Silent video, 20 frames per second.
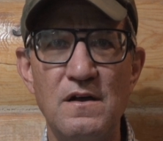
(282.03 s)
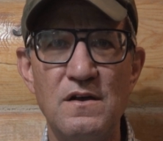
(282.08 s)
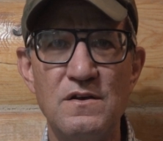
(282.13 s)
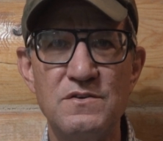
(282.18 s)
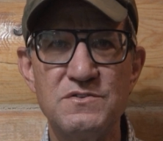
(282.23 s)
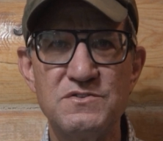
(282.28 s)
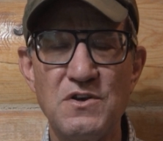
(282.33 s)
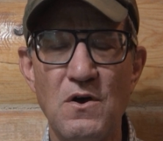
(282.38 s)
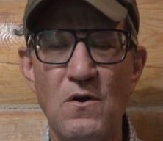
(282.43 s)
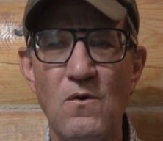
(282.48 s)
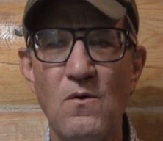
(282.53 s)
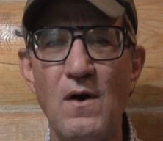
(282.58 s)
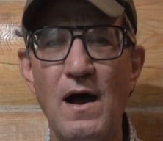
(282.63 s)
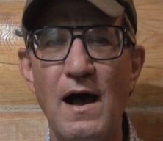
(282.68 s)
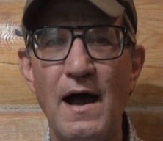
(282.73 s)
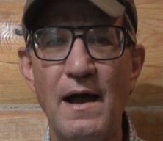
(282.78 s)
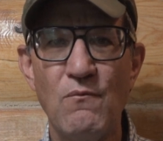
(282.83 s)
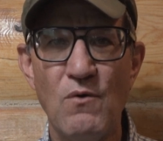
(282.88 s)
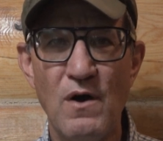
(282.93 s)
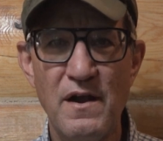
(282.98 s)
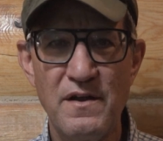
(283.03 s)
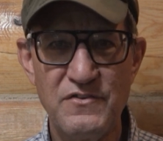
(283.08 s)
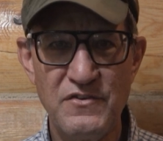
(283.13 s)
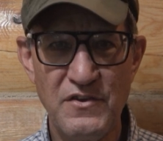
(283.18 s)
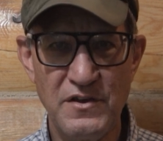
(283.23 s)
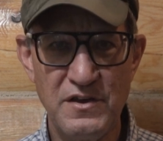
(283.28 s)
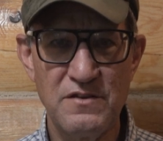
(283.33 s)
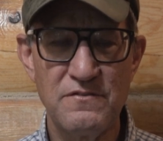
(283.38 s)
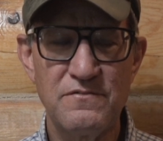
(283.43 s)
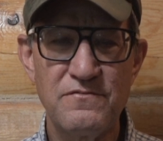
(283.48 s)
So I wanted to
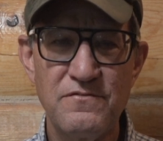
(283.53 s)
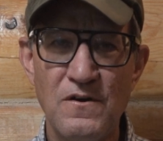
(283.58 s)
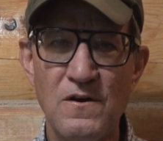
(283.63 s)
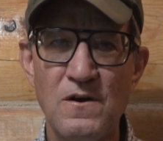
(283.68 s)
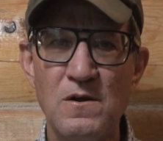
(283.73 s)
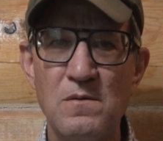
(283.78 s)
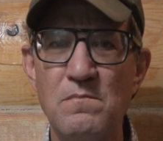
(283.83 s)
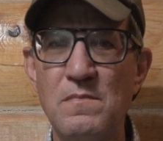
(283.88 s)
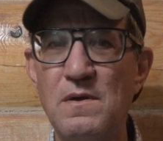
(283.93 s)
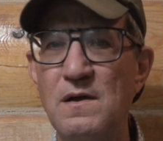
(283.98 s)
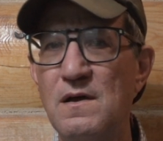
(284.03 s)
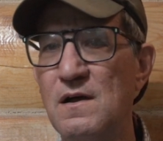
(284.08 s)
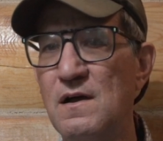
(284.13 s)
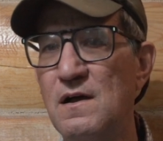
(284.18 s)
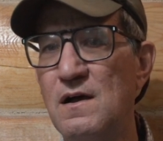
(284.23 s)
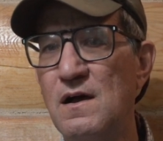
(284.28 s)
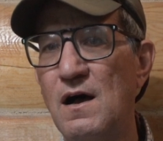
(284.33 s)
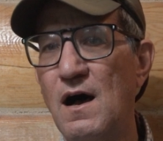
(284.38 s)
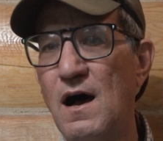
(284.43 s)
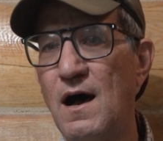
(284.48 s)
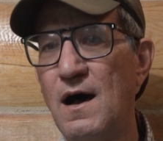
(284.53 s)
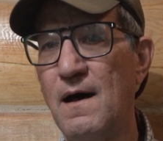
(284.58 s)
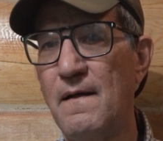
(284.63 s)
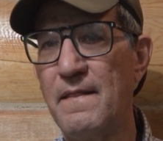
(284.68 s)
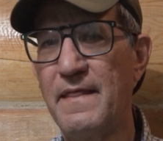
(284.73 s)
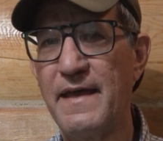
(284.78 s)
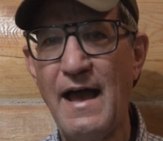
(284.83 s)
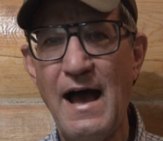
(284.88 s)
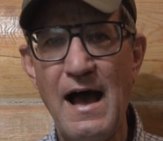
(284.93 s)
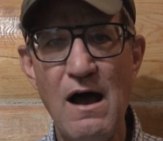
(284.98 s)
confirm
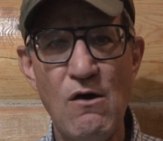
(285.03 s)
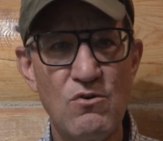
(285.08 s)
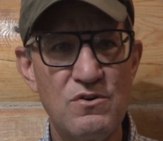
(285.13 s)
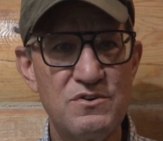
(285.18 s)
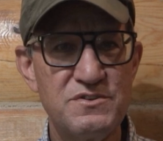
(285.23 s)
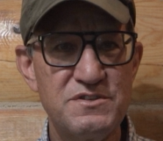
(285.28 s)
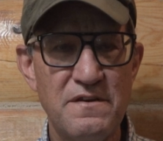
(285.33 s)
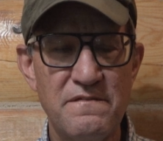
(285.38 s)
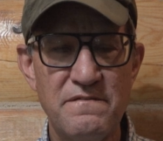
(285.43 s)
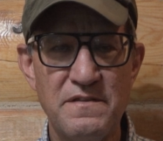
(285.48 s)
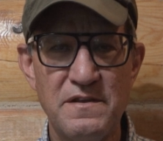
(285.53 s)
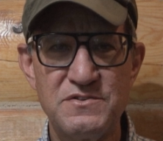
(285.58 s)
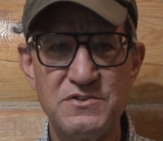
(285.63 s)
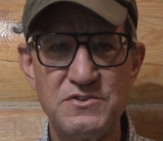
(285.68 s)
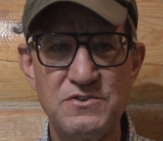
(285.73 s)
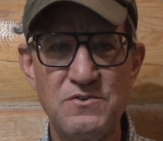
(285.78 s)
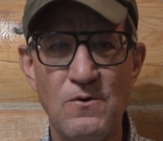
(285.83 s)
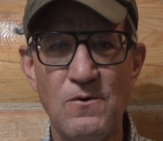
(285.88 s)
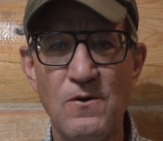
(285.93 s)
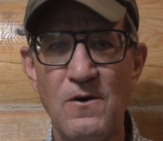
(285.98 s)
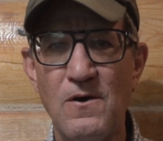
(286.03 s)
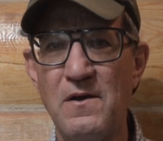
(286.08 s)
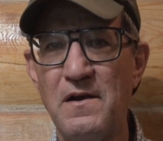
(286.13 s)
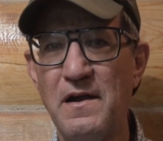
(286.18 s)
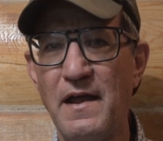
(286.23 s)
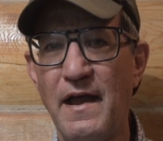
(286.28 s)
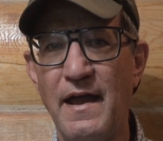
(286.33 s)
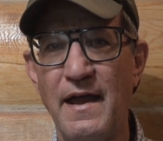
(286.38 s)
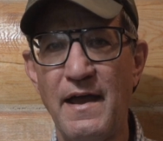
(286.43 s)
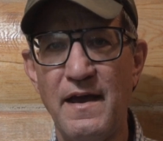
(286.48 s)
the hours of the store
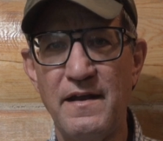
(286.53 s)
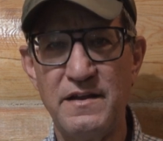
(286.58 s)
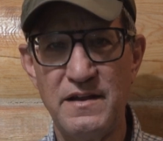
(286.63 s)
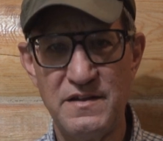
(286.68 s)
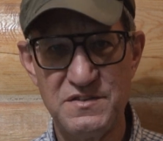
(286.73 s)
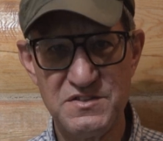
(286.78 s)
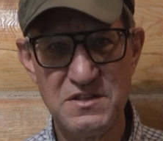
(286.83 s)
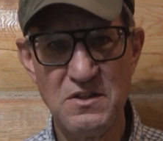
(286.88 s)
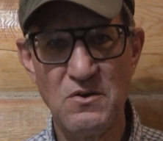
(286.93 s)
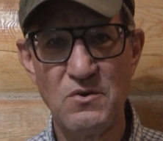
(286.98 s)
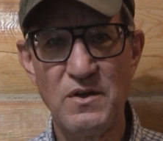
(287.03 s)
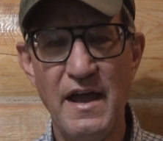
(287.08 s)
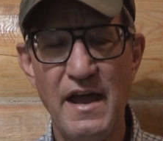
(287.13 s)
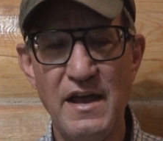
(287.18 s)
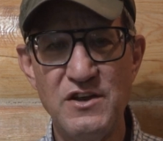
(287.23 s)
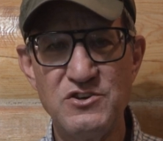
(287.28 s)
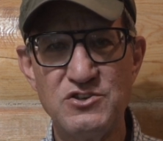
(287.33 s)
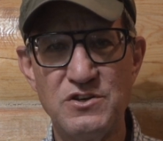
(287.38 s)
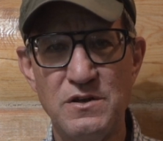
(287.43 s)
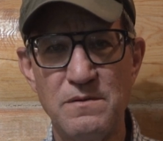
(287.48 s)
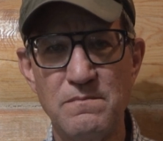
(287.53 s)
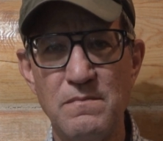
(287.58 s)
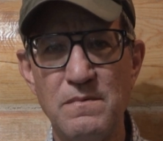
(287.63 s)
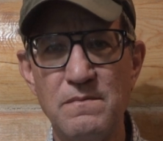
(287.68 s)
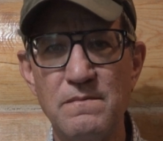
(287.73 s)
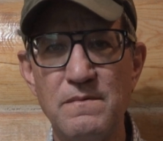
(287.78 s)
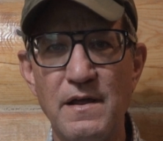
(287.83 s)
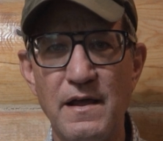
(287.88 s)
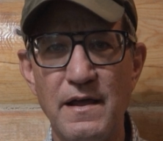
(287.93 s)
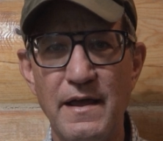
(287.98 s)
and its location,
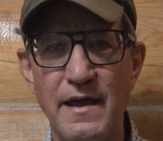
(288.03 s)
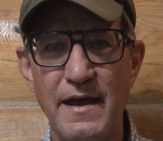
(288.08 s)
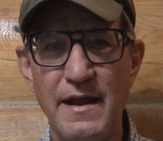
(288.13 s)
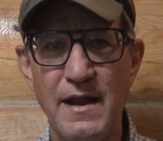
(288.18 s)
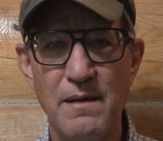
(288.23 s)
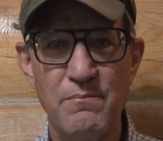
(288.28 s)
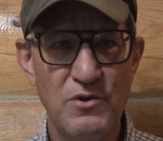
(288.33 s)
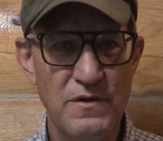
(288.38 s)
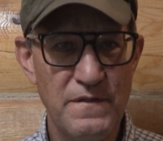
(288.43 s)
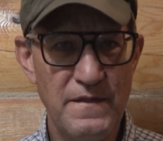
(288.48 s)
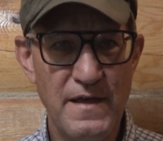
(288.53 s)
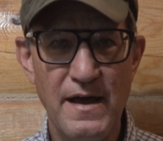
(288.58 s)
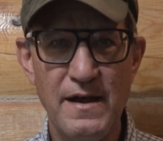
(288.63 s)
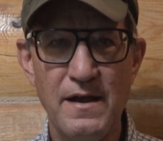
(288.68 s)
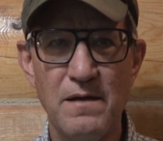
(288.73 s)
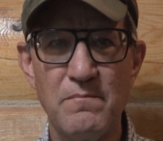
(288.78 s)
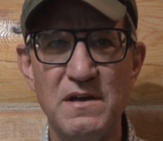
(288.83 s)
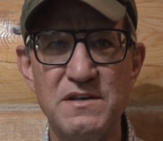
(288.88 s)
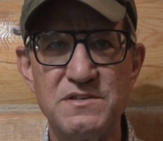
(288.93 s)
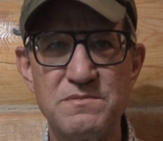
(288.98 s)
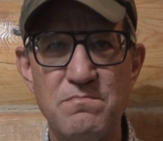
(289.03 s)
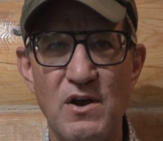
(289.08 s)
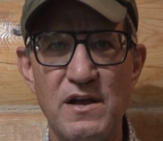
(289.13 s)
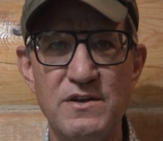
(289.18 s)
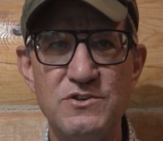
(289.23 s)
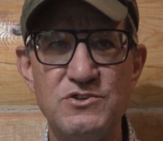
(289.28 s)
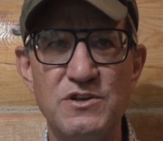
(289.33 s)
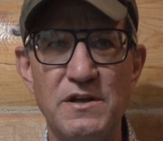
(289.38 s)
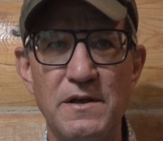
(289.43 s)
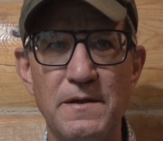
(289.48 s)
and I put that on my
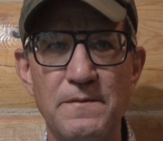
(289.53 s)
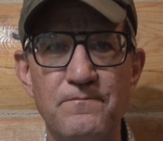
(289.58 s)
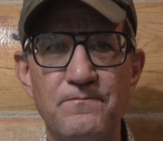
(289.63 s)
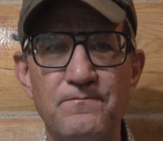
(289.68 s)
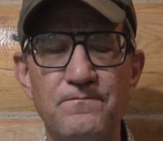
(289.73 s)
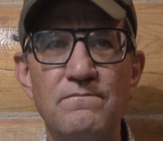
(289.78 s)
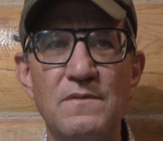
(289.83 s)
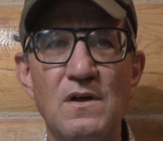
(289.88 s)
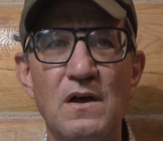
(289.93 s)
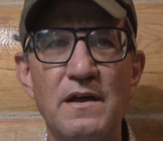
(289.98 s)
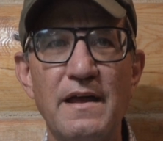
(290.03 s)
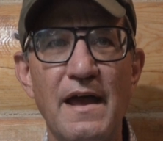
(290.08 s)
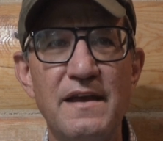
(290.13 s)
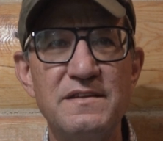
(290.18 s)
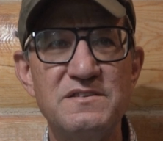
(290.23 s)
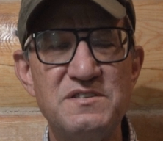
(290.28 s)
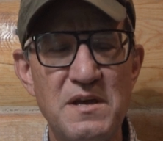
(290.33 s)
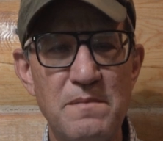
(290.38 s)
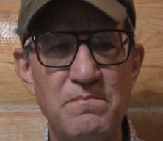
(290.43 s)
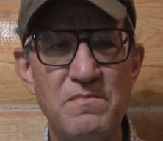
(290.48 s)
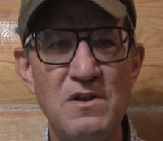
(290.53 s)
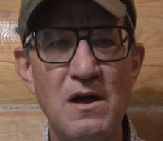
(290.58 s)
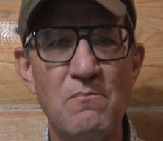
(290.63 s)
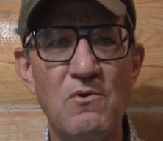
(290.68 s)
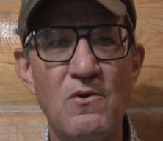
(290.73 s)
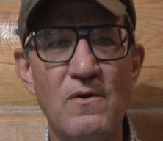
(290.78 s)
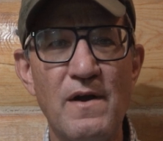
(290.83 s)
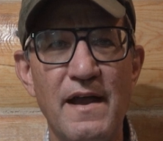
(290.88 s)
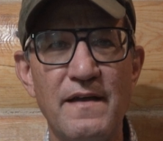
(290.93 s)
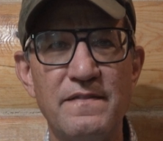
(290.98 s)
spreadsheet. Okay, tip
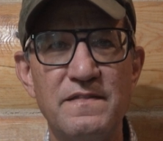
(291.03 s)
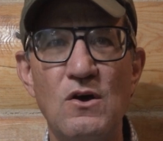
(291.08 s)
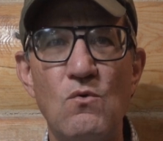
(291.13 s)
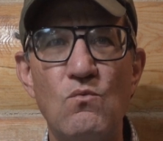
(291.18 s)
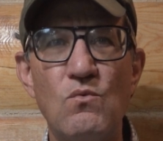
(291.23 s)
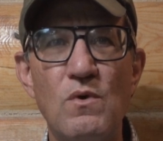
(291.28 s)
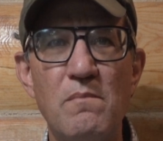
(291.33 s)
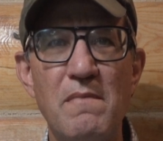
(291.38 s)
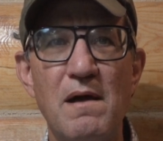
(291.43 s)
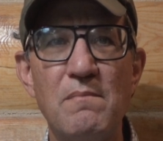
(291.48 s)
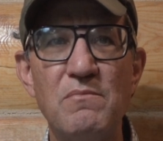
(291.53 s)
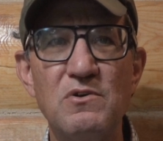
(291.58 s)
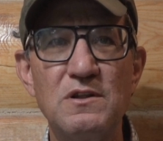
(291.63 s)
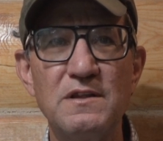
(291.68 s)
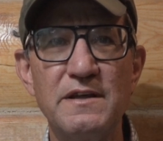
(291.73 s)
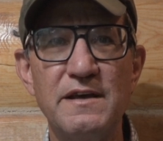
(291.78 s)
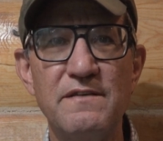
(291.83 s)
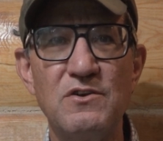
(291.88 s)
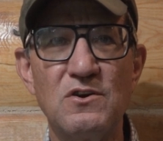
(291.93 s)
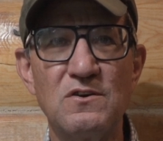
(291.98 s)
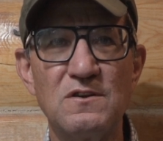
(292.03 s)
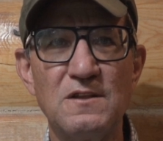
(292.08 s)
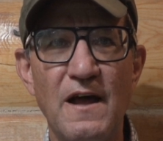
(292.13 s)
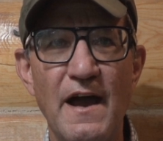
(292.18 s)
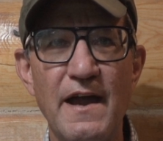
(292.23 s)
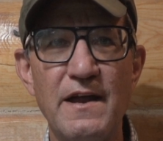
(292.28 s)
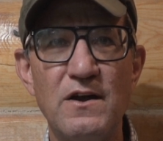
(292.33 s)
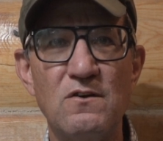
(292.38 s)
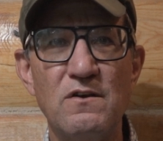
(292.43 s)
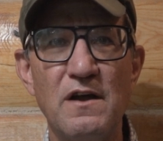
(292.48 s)
number 8, remember to leave your
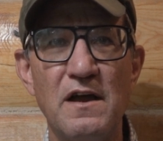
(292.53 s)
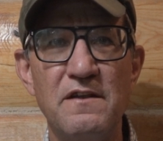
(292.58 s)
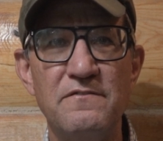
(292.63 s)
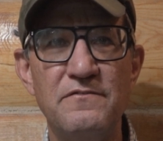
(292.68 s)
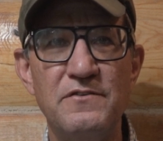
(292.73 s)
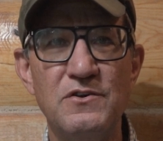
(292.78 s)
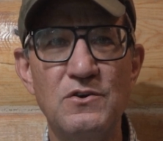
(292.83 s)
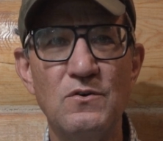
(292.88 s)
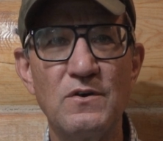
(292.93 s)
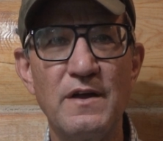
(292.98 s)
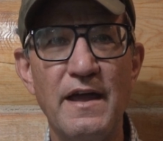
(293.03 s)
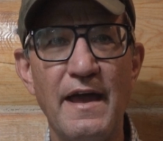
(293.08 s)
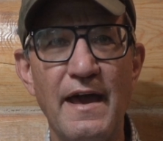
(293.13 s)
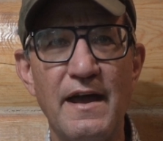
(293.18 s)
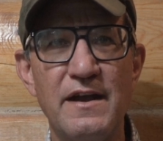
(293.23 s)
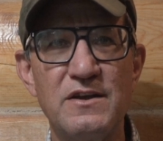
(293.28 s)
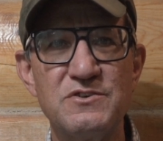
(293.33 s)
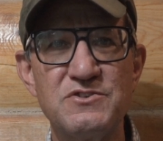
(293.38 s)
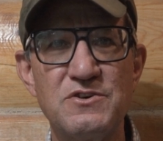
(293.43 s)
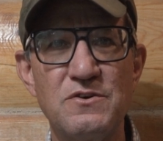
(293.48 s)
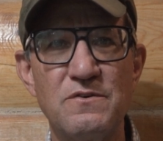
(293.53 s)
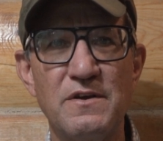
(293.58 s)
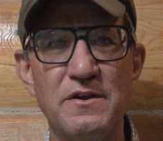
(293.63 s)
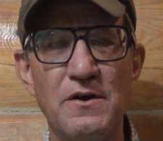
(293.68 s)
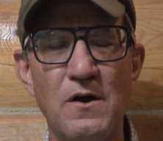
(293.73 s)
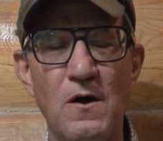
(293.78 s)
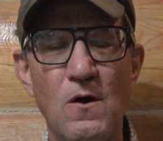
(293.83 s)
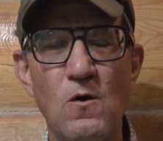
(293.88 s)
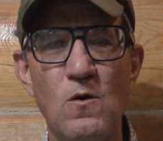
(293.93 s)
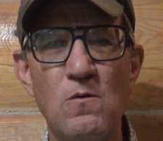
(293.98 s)
lighter and fuel canister at
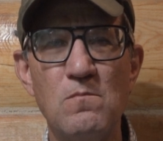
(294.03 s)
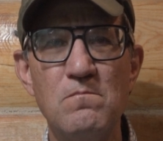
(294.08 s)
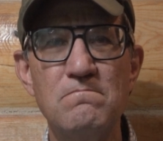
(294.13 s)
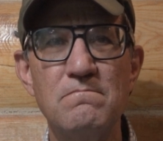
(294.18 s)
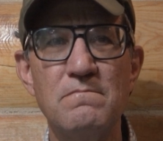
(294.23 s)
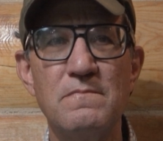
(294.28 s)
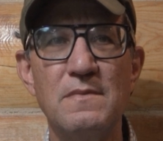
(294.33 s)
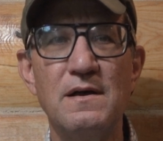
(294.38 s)
home.